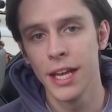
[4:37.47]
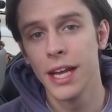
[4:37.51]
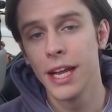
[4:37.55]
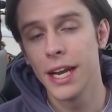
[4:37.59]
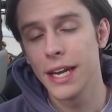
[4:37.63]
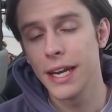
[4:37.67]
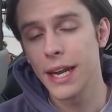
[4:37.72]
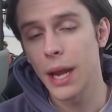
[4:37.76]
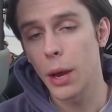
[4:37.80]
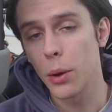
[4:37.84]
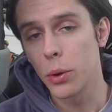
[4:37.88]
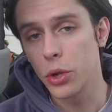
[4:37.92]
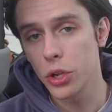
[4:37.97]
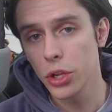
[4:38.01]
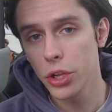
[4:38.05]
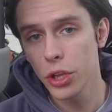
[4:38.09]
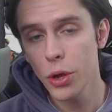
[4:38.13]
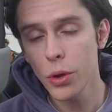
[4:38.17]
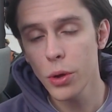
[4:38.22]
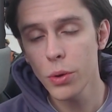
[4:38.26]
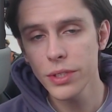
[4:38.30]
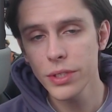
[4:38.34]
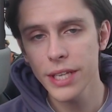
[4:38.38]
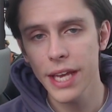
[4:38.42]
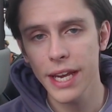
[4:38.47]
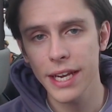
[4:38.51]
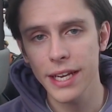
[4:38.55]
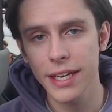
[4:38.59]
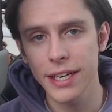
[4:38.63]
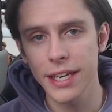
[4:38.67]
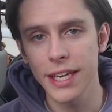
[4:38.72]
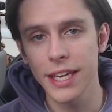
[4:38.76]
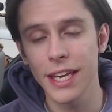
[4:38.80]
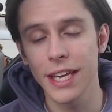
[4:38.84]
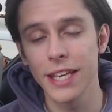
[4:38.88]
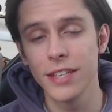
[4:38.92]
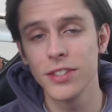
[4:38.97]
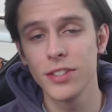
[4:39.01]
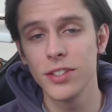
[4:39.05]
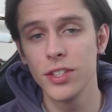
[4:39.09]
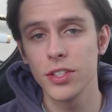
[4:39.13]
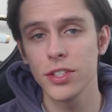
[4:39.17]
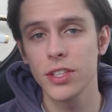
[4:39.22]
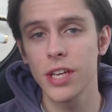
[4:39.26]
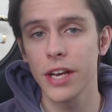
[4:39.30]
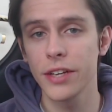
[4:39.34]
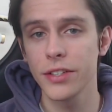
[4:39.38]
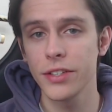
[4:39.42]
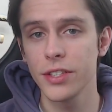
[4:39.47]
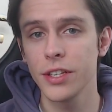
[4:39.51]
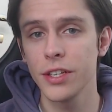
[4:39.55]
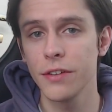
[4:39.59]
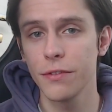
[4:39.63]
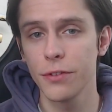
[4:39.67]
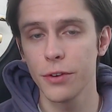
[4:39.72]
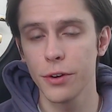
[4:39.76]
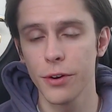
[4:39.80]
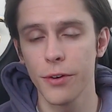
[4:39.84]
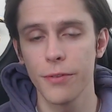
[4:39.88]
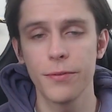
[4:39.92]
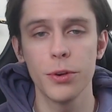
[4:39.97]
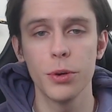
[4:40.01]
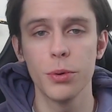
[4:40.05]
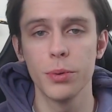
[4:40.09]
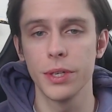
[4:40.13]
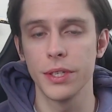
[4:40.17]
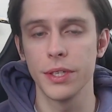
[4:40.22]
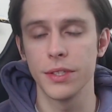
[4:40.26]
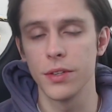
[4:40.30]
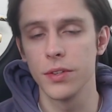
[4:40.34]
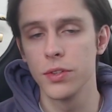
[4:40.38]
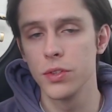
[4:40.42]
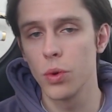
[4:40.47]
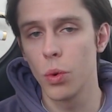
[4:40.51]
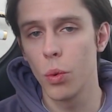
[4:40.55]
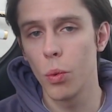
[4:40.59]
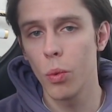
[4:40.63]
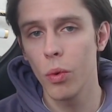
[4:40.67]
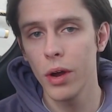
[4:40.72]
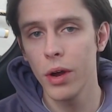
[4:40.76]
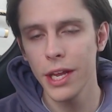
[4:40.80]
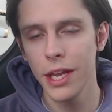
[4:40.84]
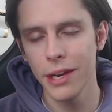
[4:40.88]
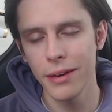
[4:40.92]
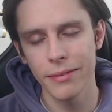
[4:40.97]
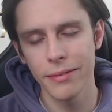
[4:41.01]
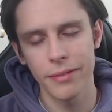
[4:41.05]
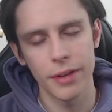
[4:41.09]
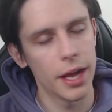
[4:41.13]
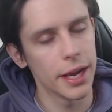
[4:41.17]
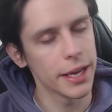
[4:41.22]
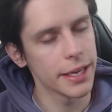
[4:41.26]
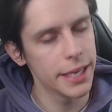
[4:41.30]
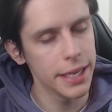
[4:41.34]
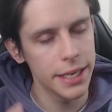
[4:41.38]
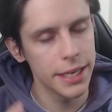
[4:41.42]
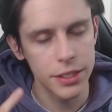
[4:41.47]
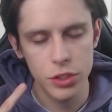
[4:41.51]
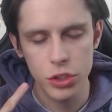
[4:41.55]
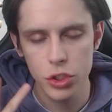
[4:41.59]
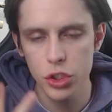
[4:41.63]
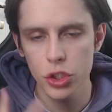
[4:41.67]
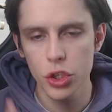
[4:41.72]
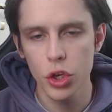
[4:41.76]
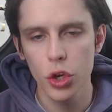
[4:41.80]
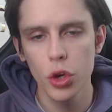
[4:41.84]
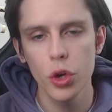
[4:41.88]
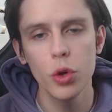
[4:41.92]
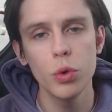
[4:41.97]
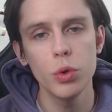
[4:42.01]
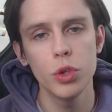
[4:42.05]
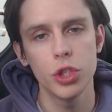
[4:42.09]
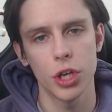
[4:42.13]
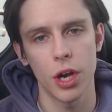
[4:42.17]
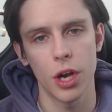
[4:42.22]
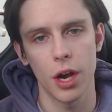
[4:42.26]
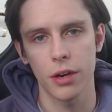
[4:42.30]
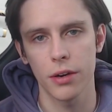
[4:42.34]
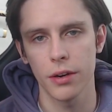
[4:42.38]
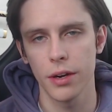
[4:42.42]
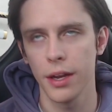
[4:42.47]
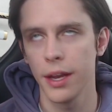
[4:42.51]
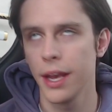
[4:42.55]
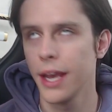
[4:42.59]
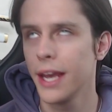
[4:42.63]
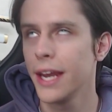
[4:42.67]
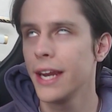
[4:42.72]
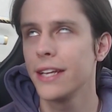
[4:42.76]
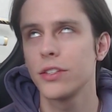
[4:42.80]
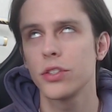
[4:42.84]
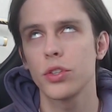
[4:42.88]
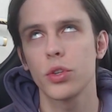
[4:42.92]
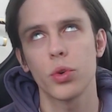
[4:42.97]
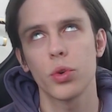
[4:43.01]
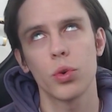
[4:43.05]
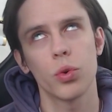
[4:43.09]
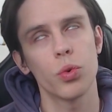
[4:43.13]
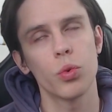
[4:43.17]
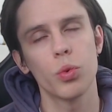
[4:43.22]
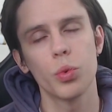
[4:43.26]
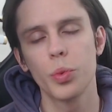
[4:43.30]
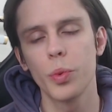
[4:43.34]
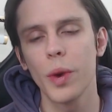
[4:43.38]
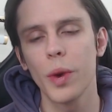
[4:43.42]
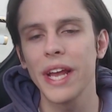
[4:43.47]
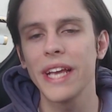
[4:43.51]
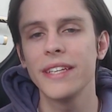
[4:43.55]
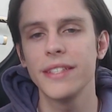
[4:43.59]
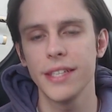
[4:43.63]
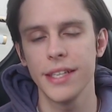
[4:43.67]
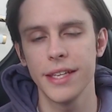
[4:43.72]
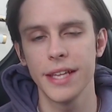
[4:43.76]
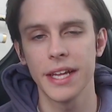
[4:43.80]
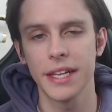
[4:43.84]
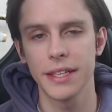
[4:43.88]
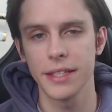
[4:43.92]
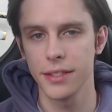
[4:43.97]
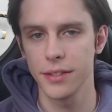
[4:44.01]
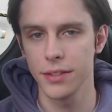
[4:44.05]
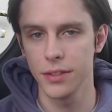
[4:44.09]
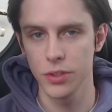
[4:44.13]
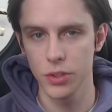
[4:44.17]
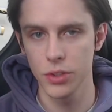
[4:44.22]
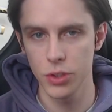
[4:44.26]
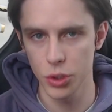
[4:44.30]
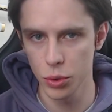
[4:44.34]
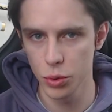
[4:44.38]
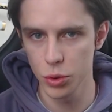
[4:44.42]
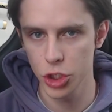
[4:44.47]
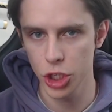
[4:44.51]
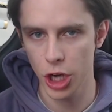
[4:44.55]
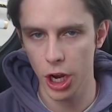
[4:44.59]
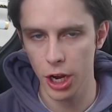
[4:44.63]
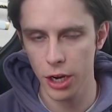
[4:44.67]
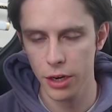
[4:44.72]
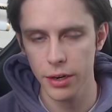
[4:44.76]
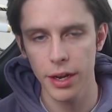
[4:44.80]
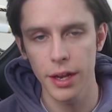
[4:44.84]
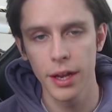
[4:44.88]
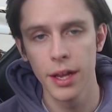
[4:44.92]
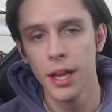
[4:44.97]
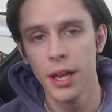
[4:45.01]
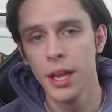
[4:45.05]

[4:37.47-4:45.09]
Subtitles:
Now, Clone Technique is disgusting for a few reasons. One, again, it's 2 chakra, and it's crazy that this is 2 chakra.